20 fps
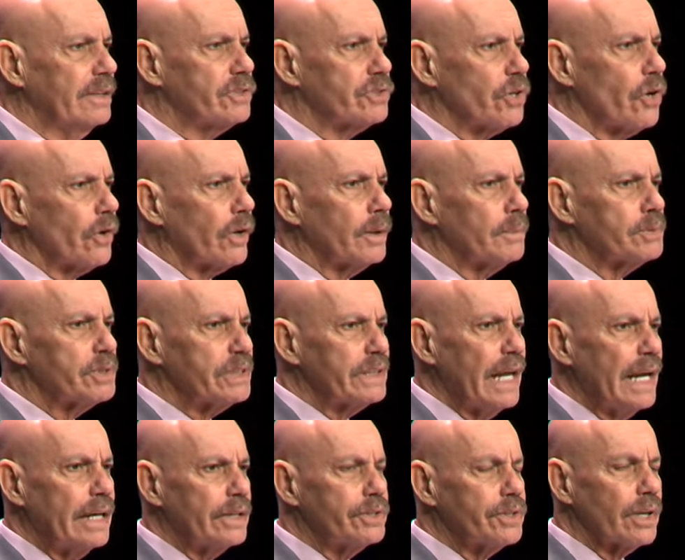
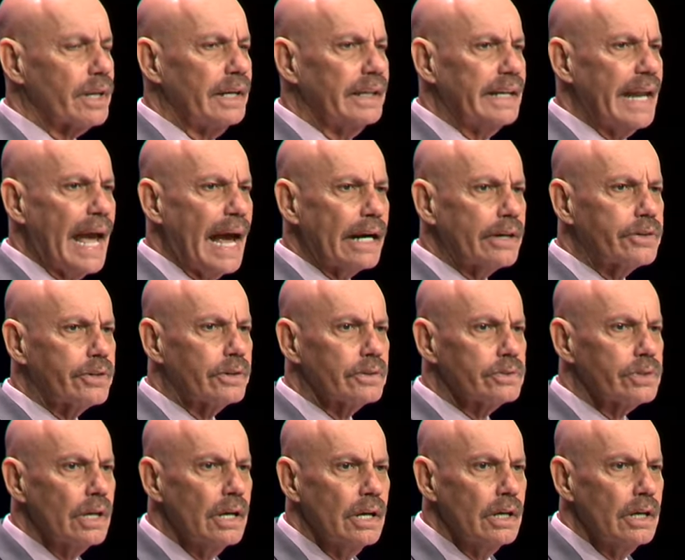circumstantial and natural